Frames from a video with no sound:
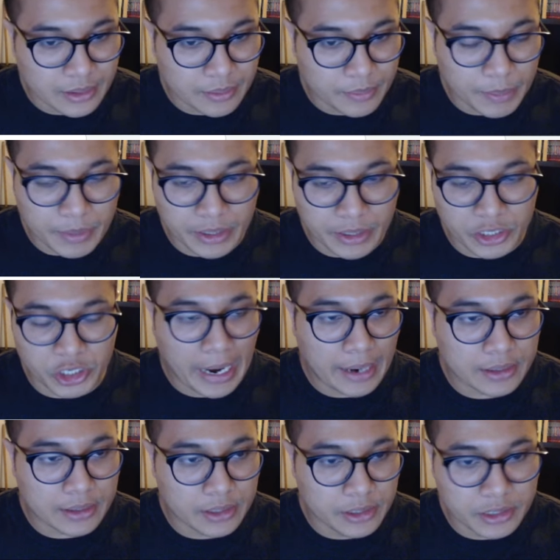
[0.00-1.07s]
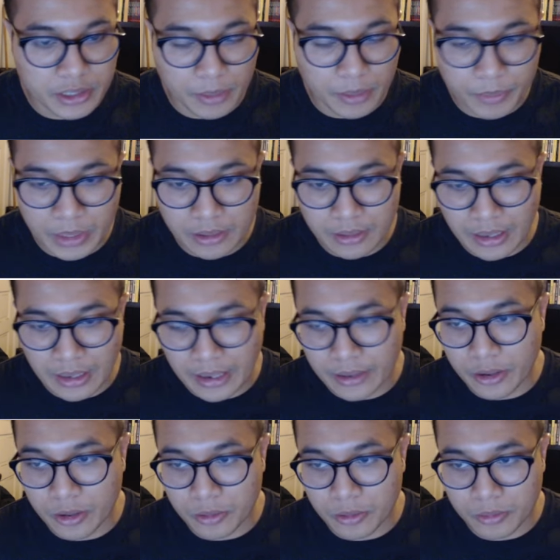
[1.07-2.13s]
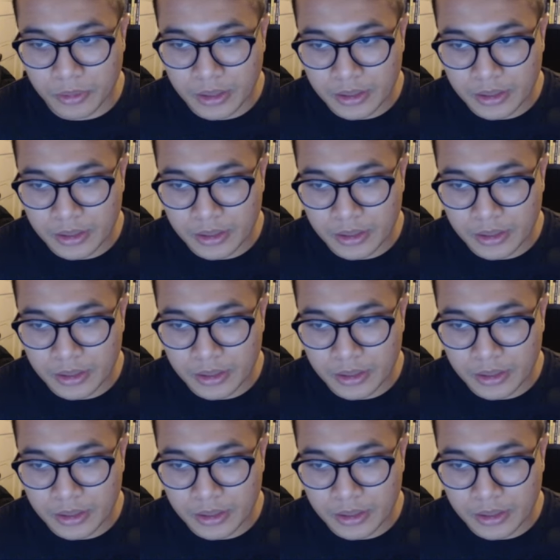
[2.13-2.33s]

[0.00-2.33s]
maybe a tractor or something. I don't know.